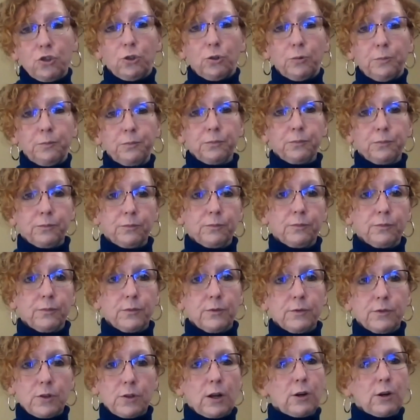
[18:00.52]
too.
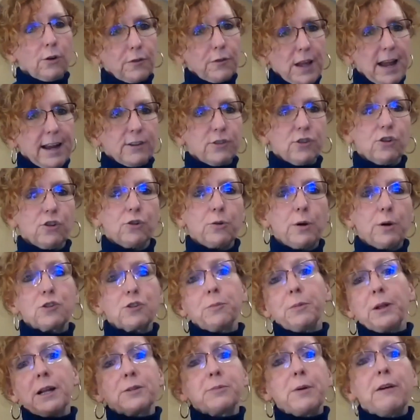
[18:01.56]
So I don't know if that answers.
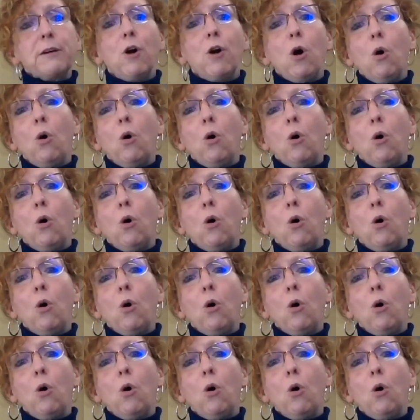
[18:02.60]
Plus we have